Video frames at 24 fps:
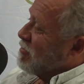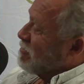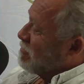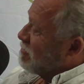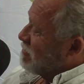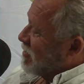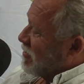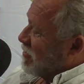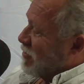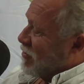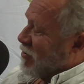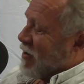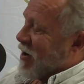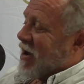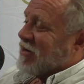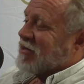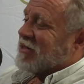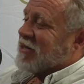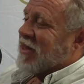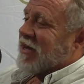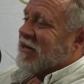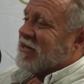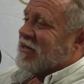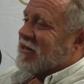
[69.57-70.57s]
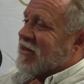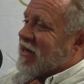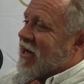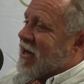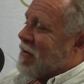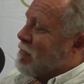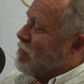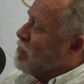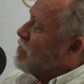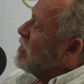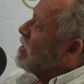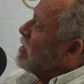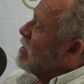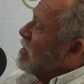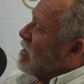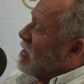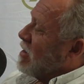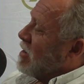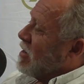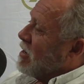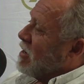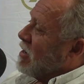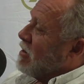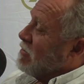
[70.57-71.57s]
Congratulations to them.
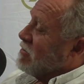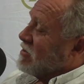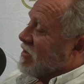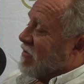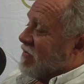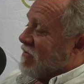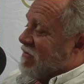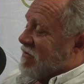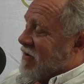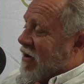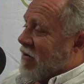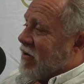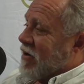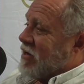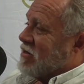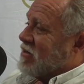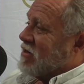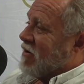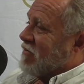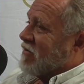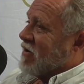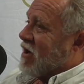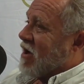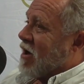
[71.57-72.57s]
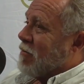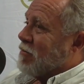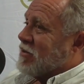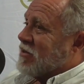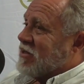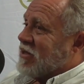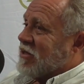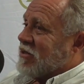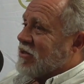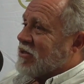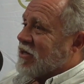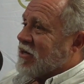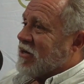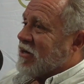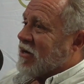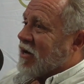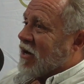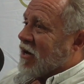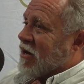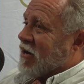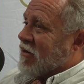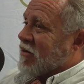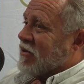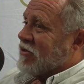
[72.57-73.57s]
It was a very tough competition.
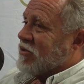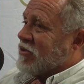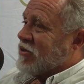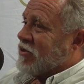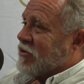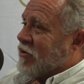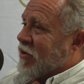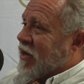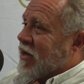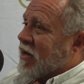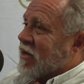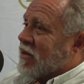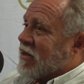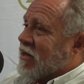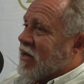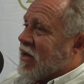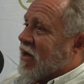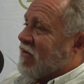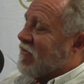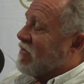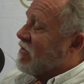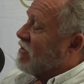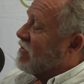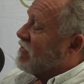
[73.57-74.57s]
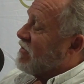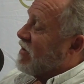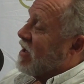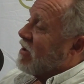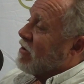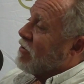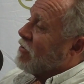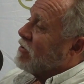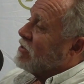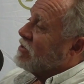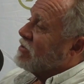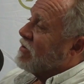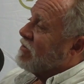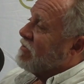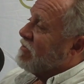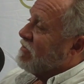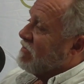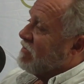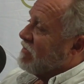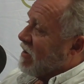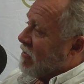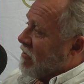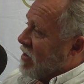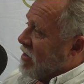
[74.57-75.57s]
The shooting at the end for the final was a
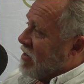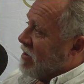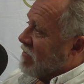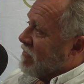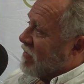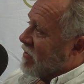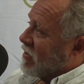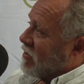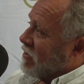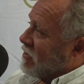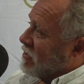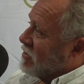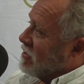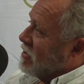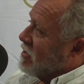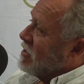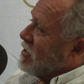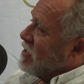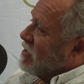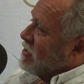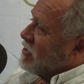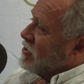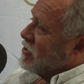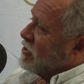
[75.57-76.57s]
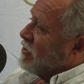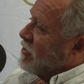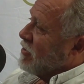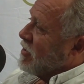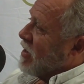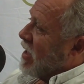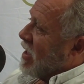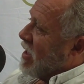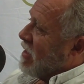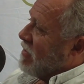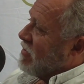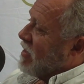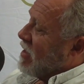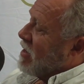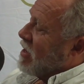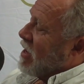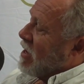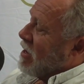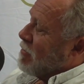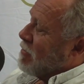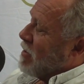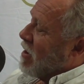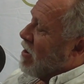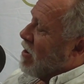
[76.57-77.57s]
very difficult shoot, and they
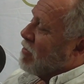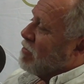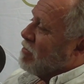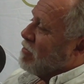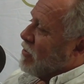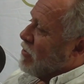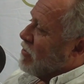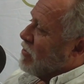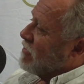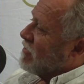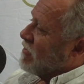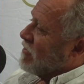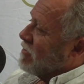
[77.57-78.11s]
came out beautiful.